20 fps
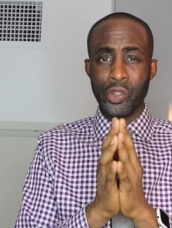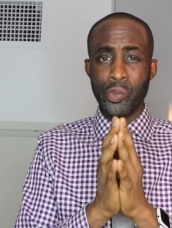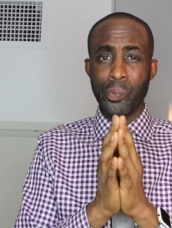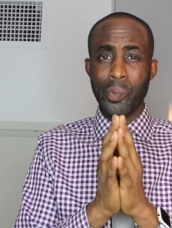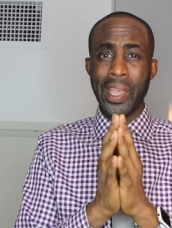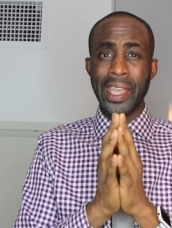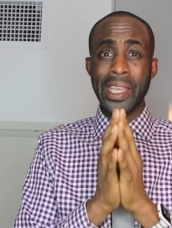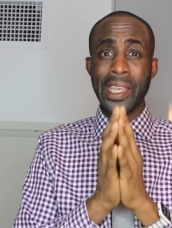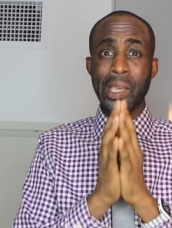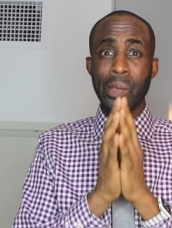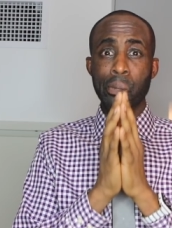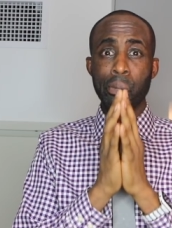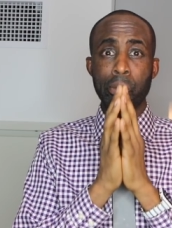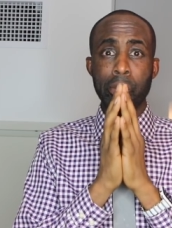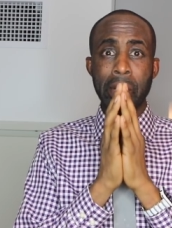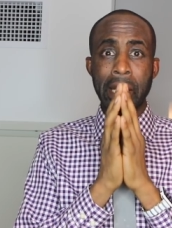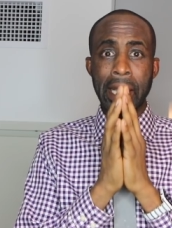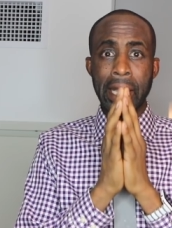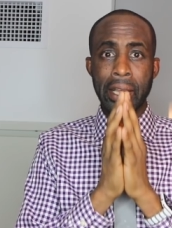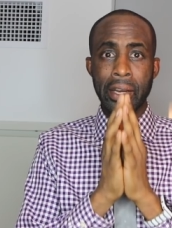you make
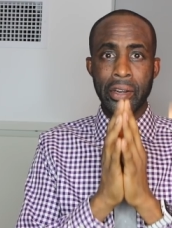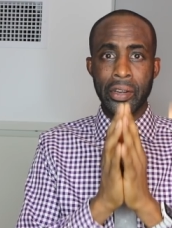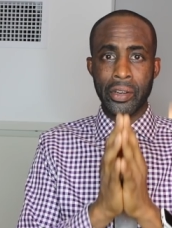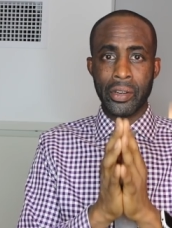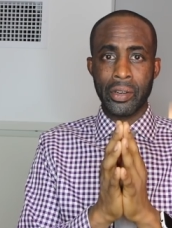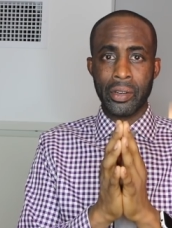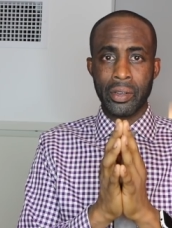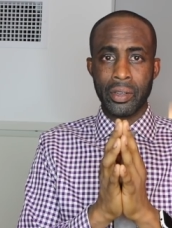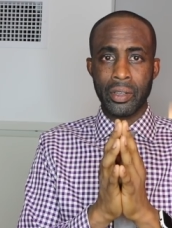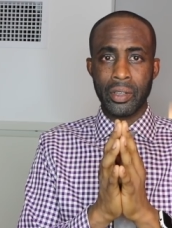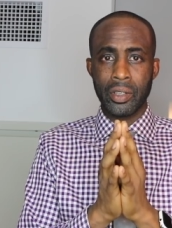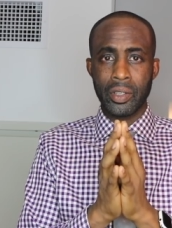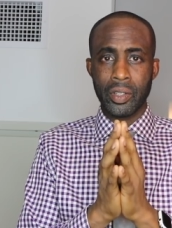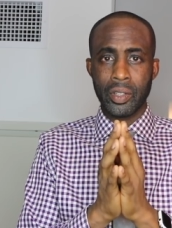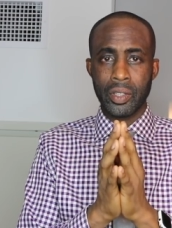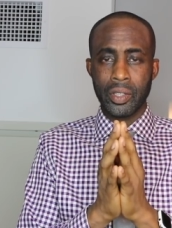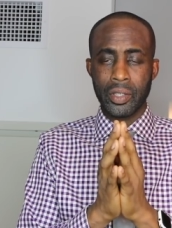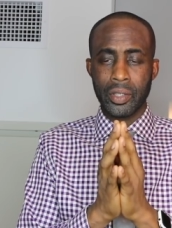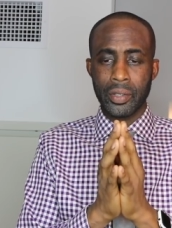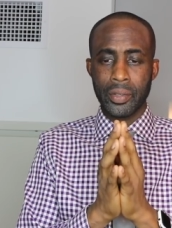it better.
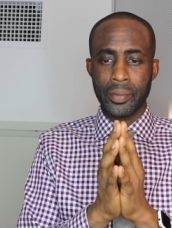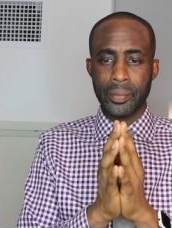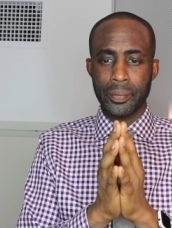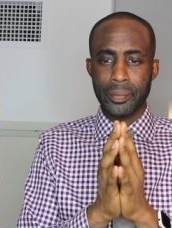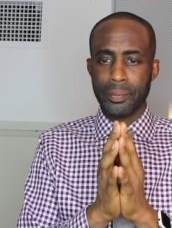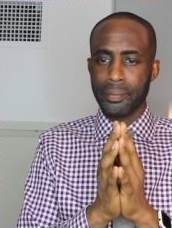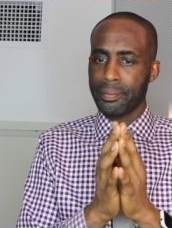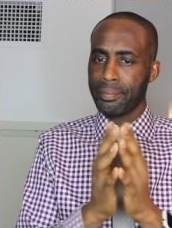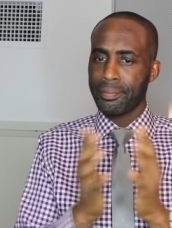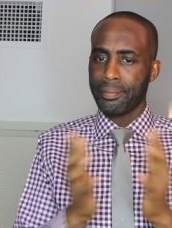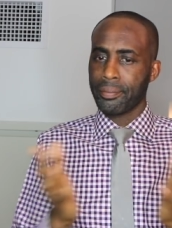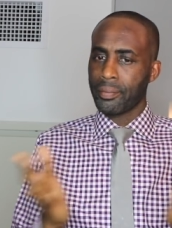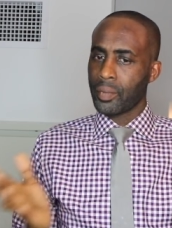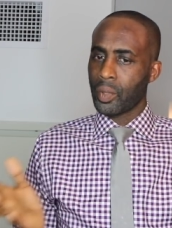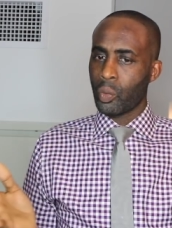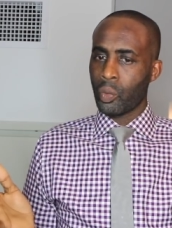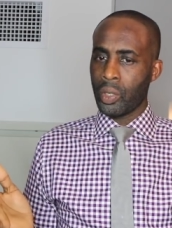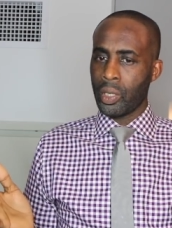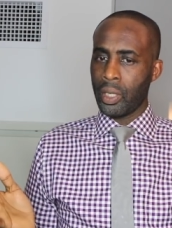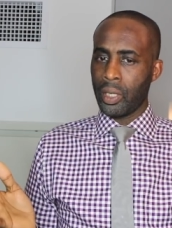
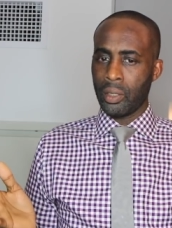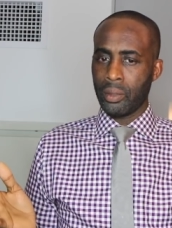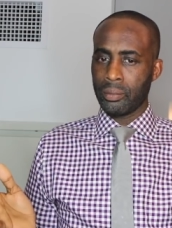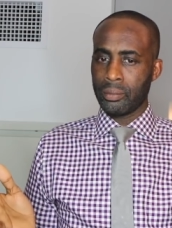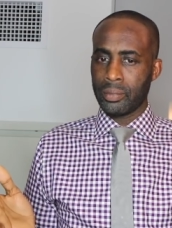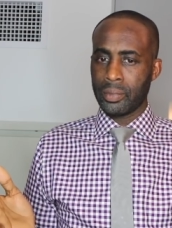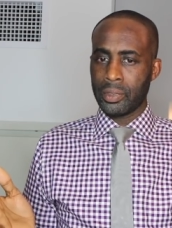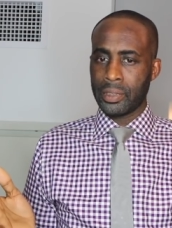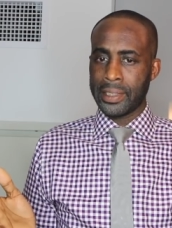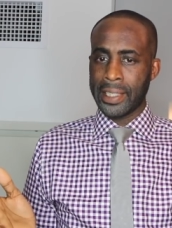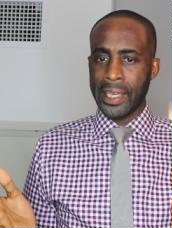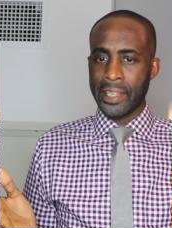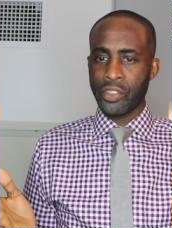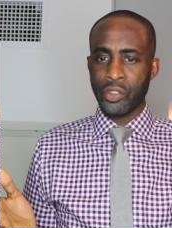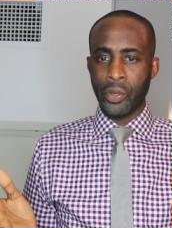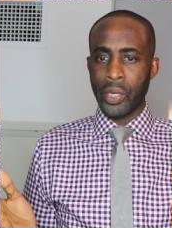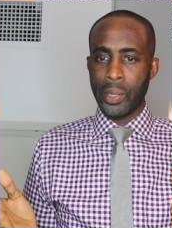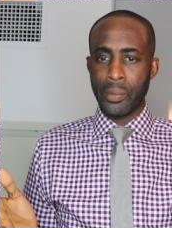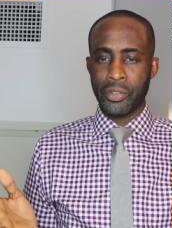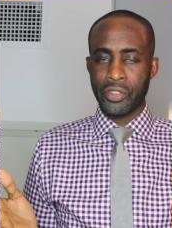Well, that
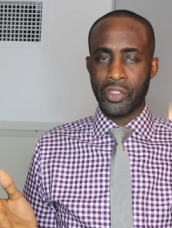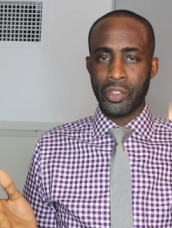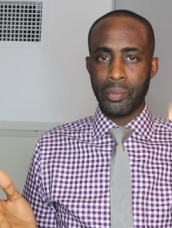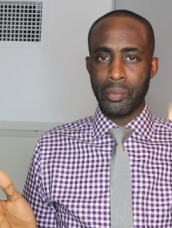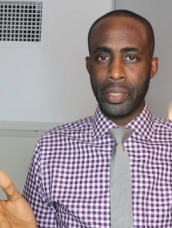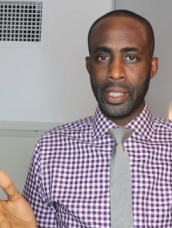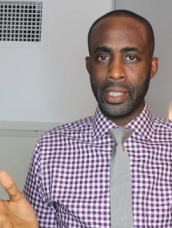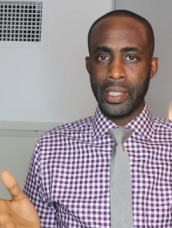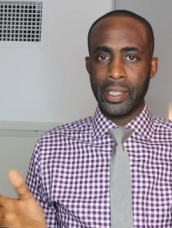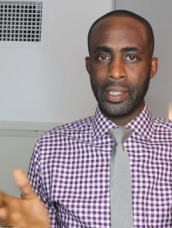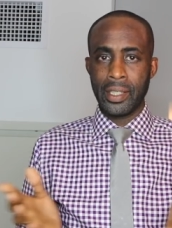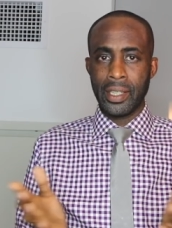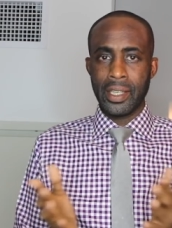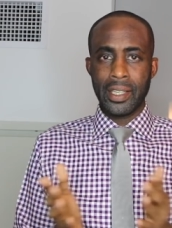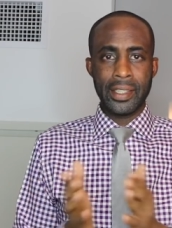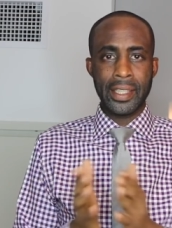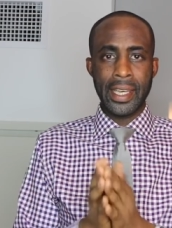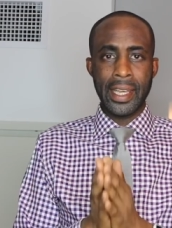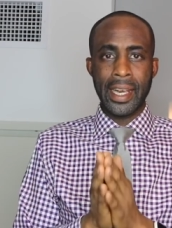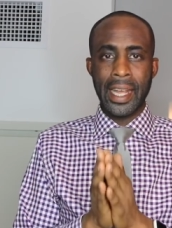screams to me
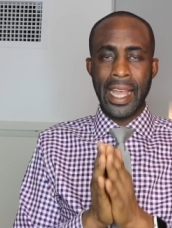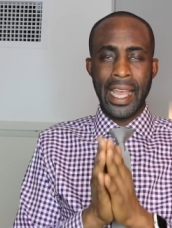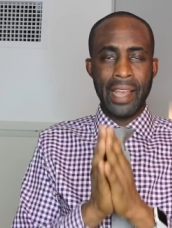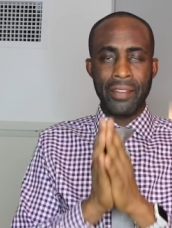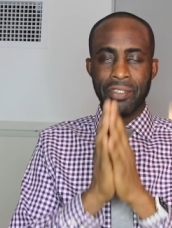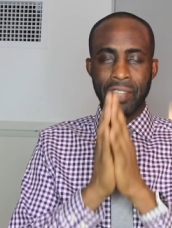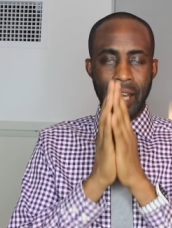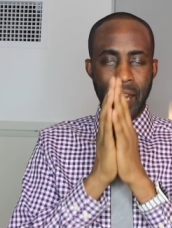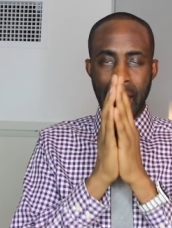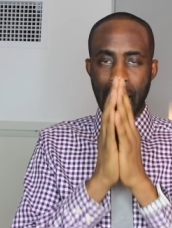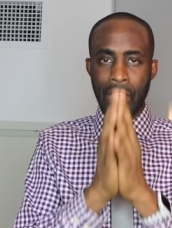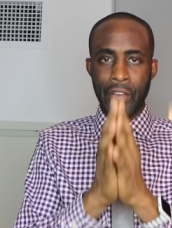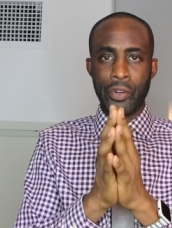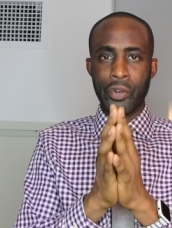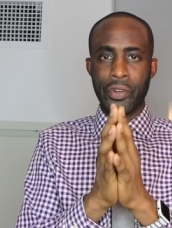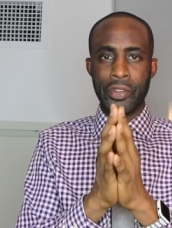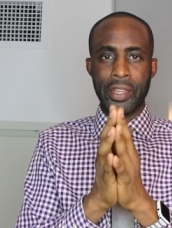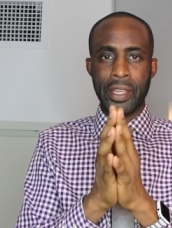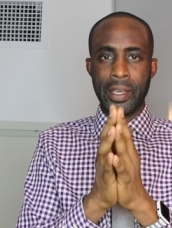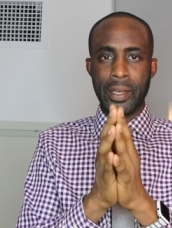that I have to
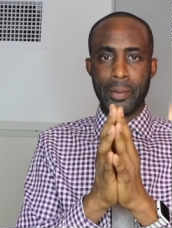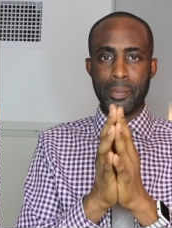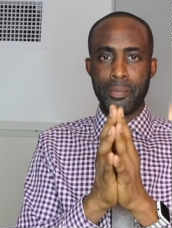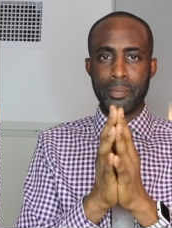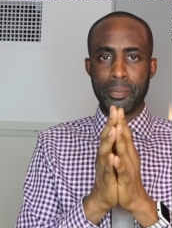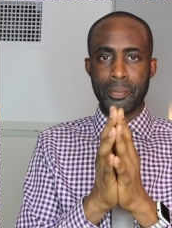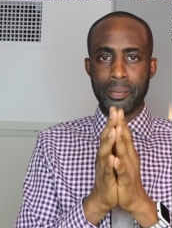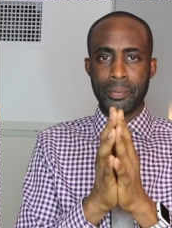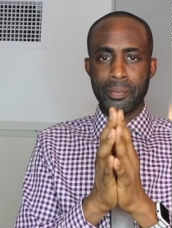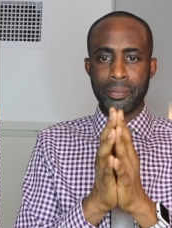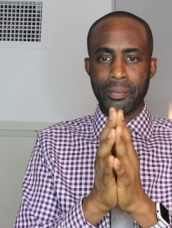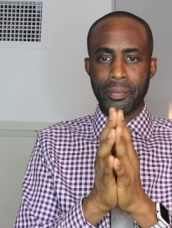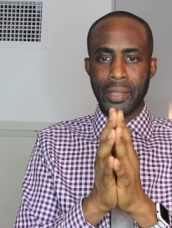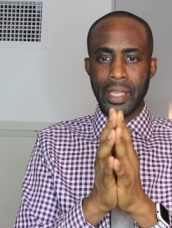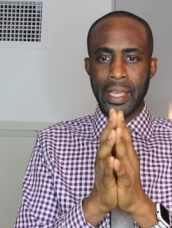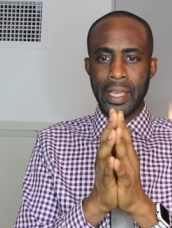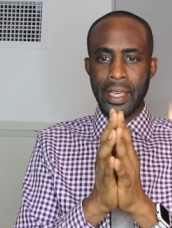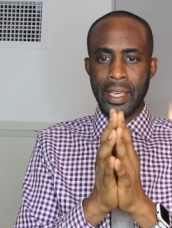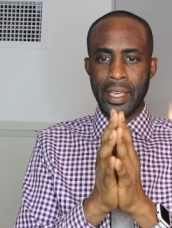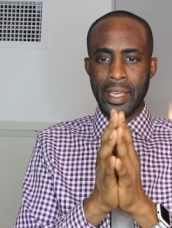honor them,
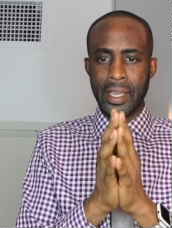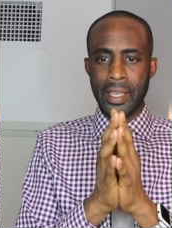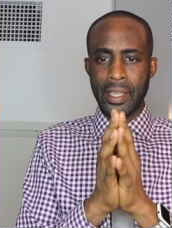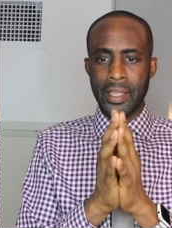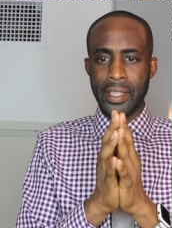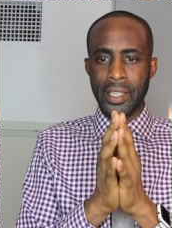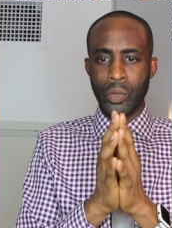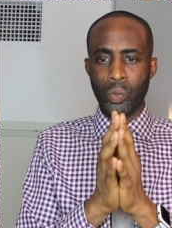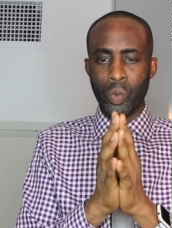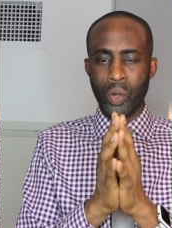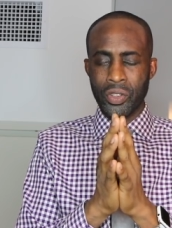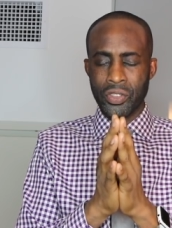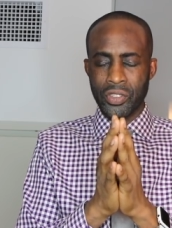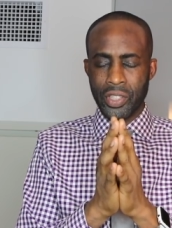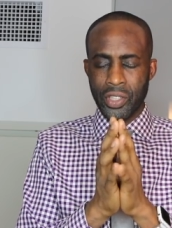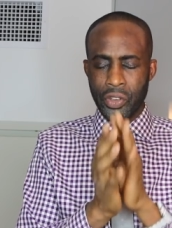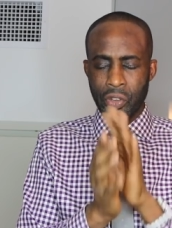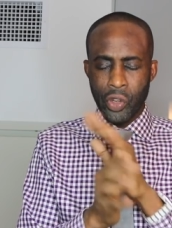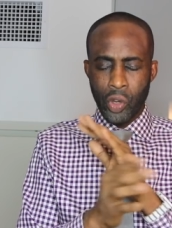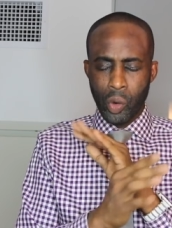and it was
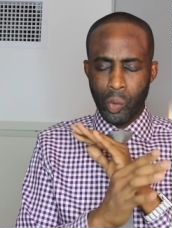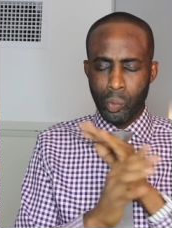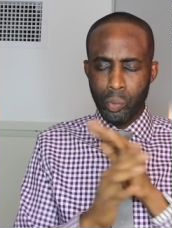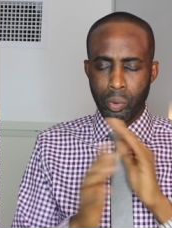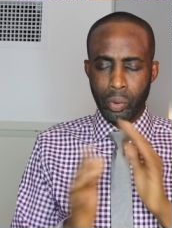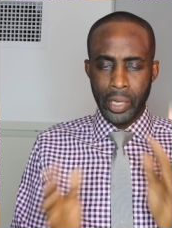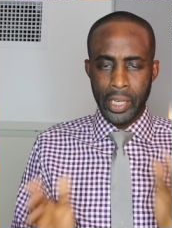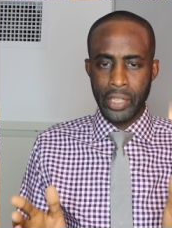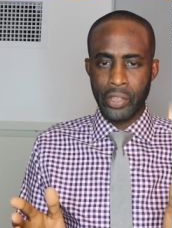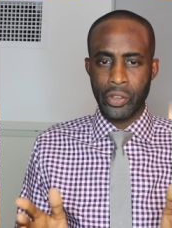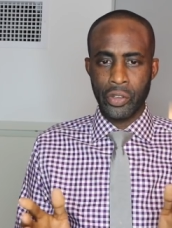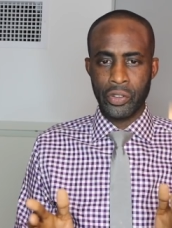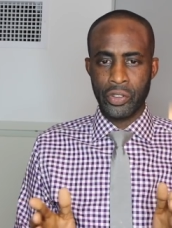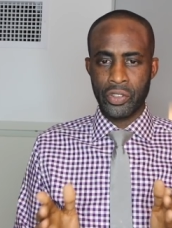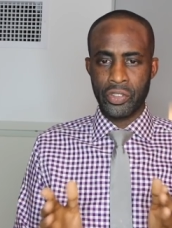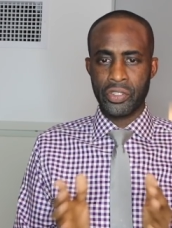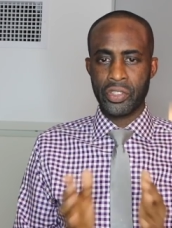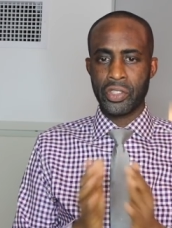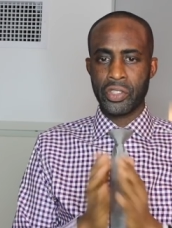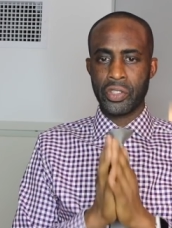a no-brainer
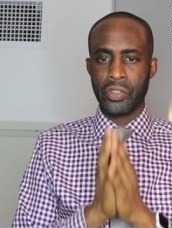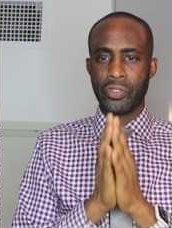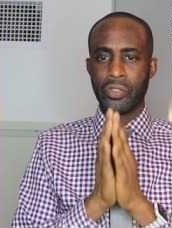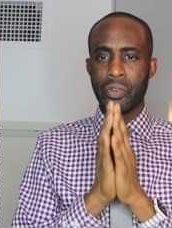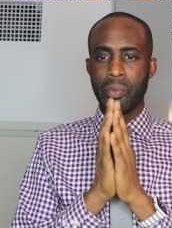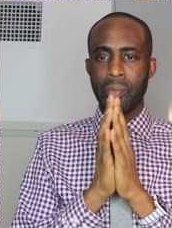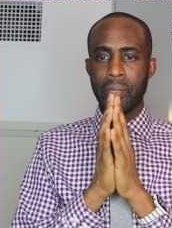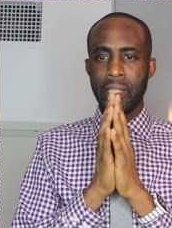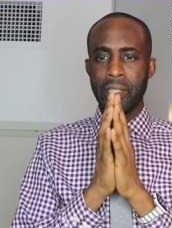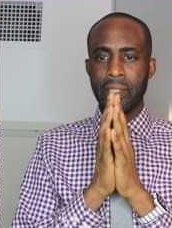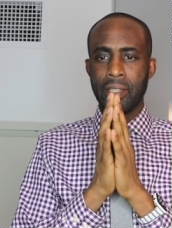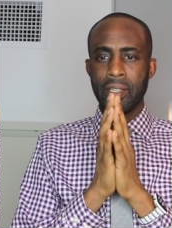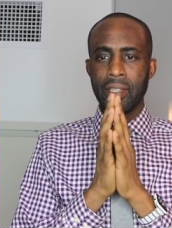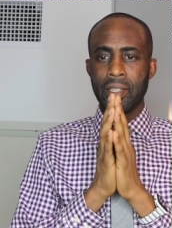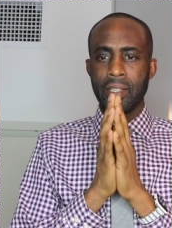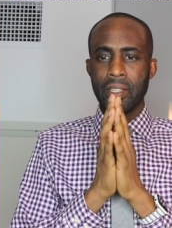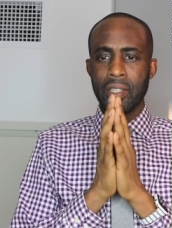decision for me.